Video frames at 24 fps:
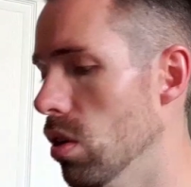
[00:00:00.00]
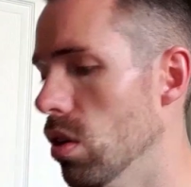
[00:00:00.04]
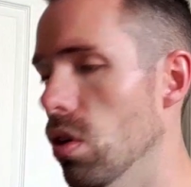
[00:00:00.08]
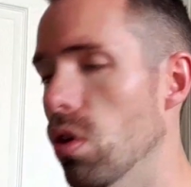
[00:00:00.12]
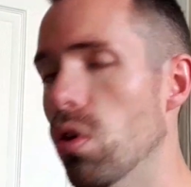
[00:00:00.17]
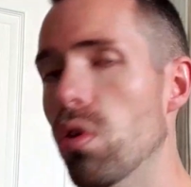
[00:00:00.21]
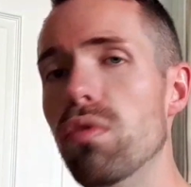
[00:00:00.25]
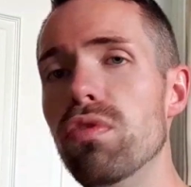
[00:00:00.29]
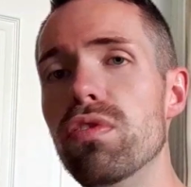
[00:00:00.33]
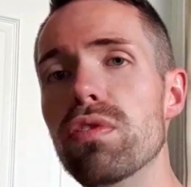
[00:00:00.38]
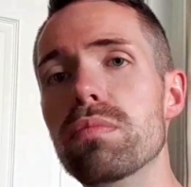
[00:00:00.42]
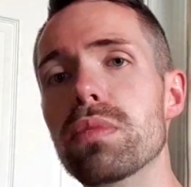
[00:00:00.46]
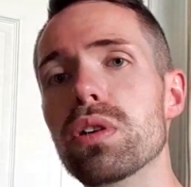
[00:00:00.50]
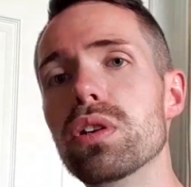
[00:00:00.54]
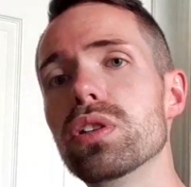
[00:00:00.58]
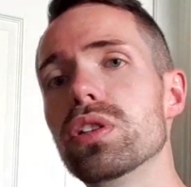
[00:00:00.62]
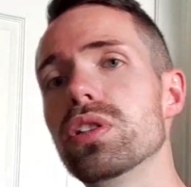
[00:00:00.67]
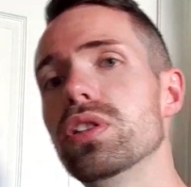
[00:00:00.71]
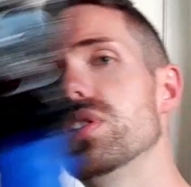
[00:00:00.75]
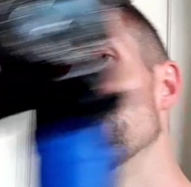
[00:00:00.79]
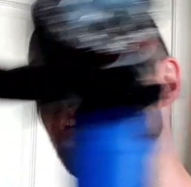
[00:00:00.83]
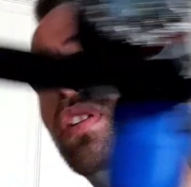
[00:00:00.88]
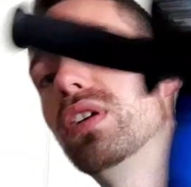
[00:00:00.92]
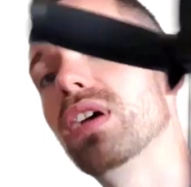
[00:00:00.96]
all from
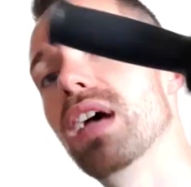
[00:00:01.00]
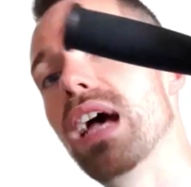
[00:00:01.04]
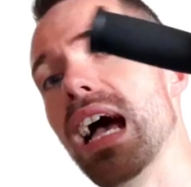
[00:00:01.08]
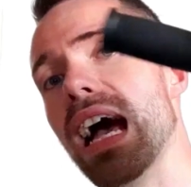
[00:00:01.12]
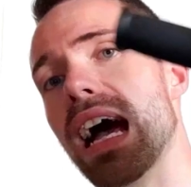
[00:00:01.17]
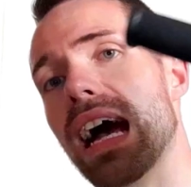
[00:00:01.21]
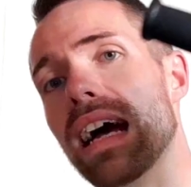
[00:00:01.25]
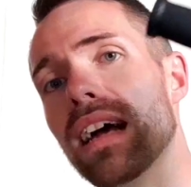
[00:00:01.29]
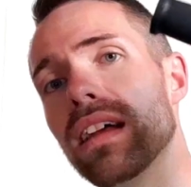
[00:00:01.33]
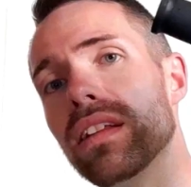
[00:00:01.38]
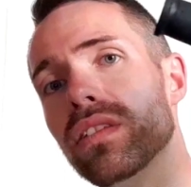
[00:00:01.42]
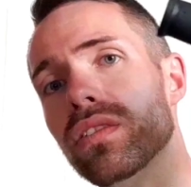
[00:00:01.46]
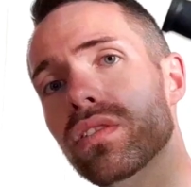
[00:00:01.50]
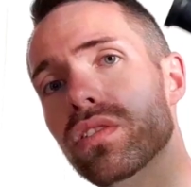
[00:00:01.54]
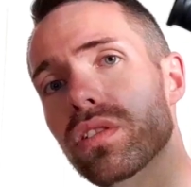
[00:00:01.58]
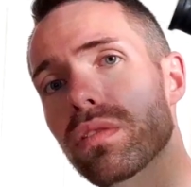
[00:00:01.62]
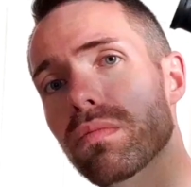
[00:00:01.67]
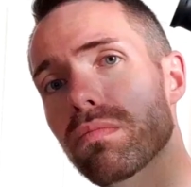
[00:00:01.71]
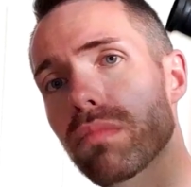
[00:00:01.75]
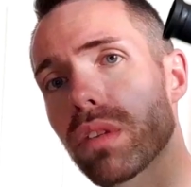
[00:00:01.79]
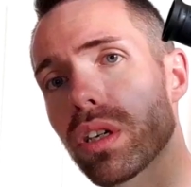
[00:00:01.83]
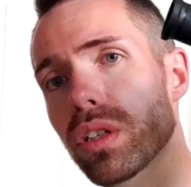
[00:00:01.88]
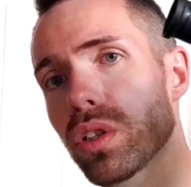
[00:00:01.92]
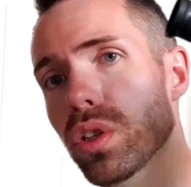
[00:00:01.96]
us and
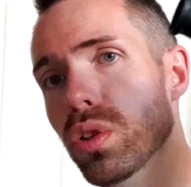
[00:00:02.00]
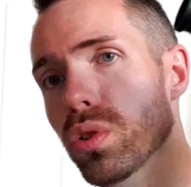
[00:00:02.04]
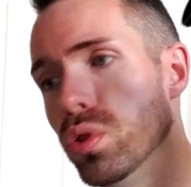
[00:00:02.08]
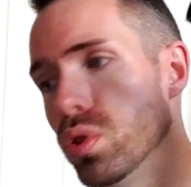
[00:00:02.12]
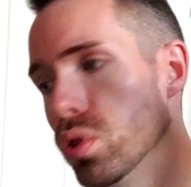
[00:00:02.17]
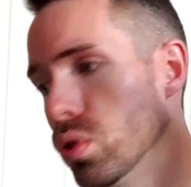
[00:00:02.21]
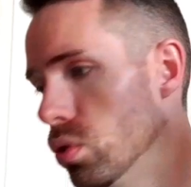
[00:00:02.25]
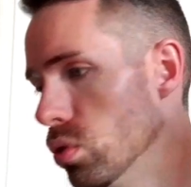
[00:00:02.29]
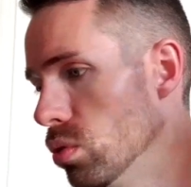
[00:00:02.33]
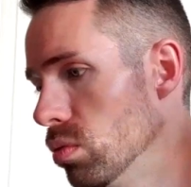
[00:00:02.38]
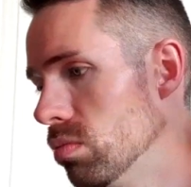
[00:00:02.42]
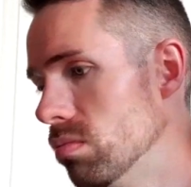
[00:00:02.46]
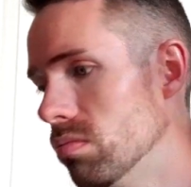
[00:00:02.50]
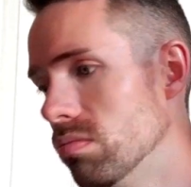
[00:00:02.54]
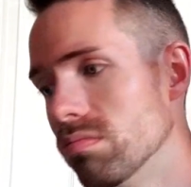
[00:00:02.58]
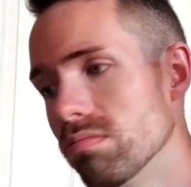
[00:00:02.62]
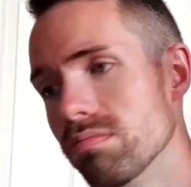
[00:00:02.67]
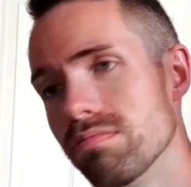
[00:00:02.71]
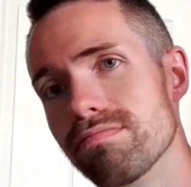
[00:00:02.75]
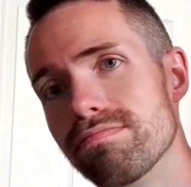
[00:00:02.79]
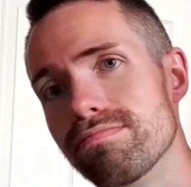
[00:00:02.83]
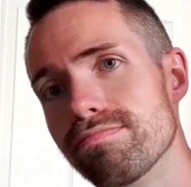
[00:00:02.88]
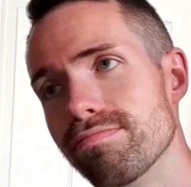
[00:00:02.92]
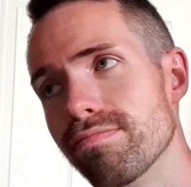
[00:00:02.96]
my new tool
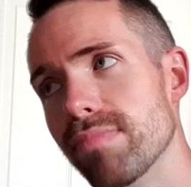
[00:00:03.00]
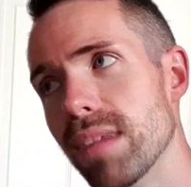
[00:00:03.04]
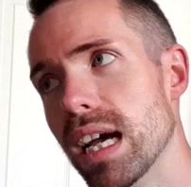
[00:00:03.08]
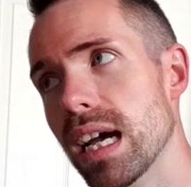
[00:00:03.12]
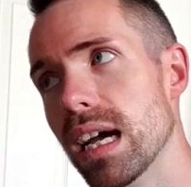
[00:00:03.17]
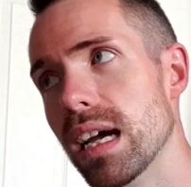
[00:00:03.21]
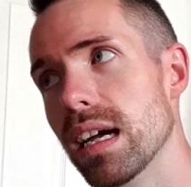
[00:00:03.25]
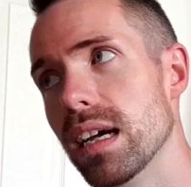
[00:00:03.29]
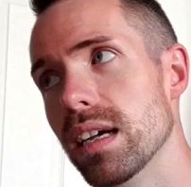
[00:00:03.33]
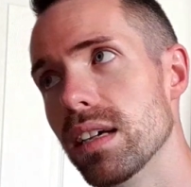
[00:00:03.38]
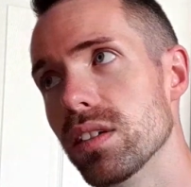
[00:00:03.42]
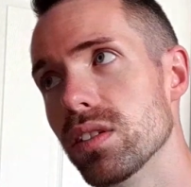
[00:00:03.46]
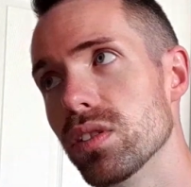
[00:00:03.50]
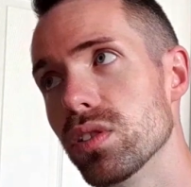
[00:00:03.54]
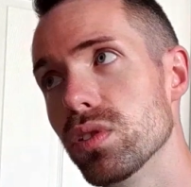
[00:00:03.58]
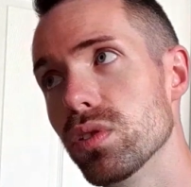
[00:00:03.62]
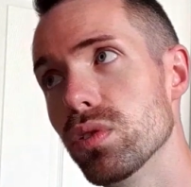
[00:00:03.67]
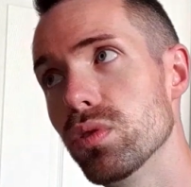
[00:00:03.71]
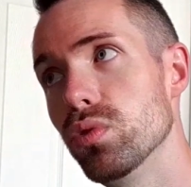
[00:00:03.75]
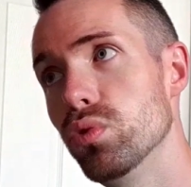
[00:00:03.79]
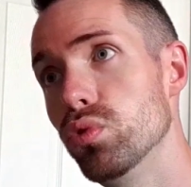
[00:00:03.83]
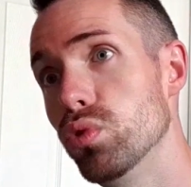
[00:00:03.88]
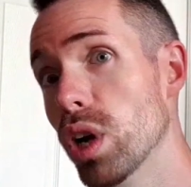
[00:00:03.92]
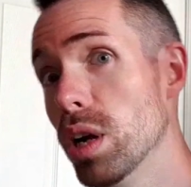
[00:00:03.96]
and
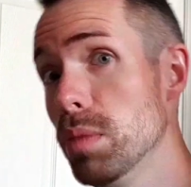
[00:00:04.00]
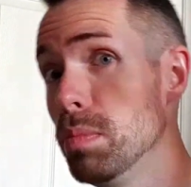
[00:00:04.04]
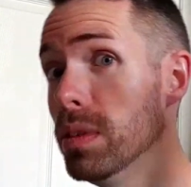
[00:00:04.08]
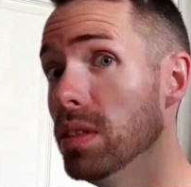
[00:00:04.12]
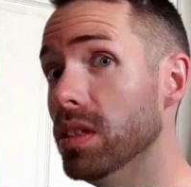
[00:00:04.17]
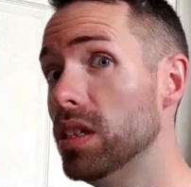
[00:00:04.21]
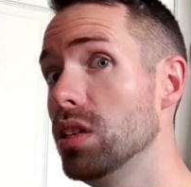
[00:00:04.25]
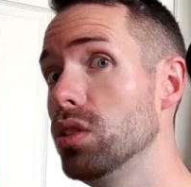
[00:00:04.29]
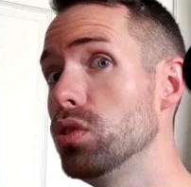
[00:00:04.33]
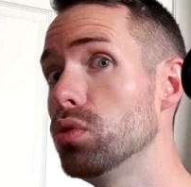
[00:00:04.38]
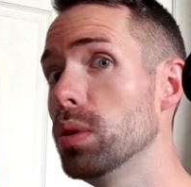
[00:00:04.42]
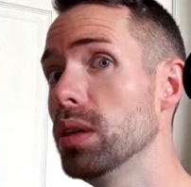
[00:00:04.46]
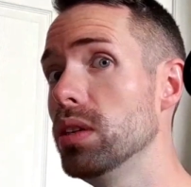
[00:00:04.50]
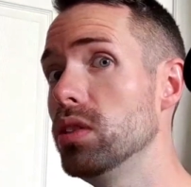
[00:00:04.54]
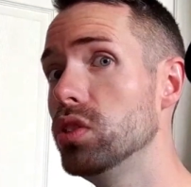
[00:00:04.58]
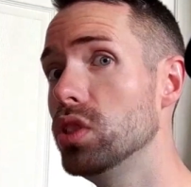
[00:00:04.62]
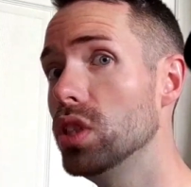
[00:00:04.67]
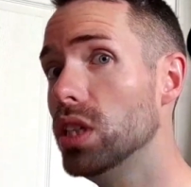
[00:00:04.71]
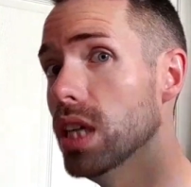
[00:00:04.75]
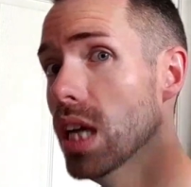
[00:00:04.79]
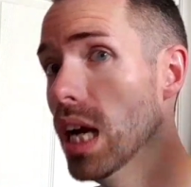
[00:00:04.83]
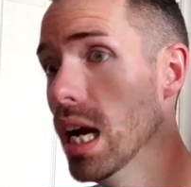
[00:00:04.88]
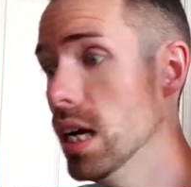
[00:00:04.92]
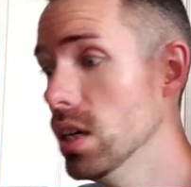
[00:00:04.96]
Draper
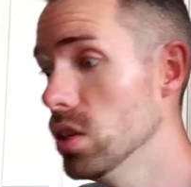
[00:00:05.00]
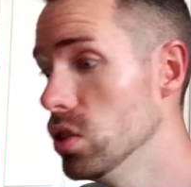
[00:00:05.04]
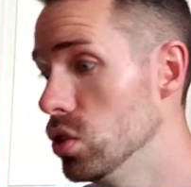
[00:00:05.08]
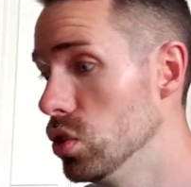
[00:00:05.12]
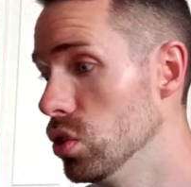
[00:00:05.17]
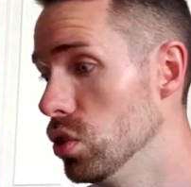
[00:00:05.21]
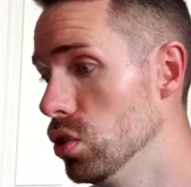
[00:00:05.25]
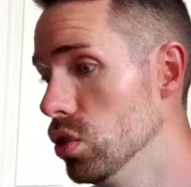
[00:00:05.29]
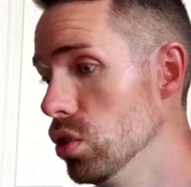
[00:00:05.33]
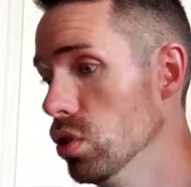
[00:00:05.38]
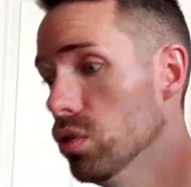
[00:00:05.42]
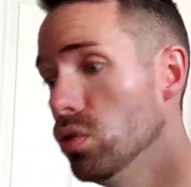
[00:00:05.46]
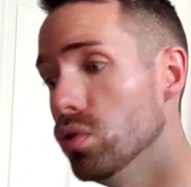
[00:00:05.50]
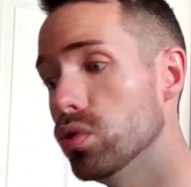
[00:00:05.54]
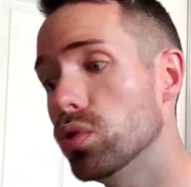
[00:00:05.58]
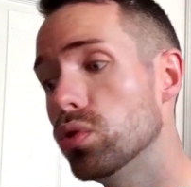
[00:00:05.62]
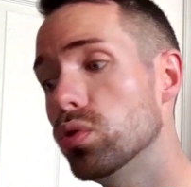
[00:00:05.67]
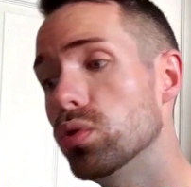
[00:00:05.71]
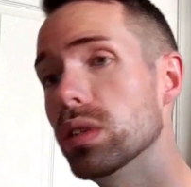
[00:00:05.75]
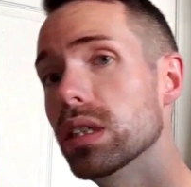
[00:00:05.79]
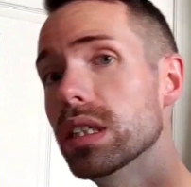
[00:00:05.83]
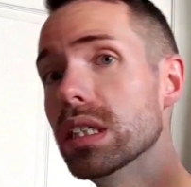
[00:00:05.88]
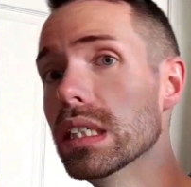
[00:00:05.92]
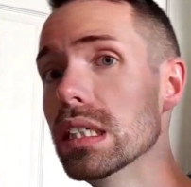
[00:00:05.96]
D20 as usual.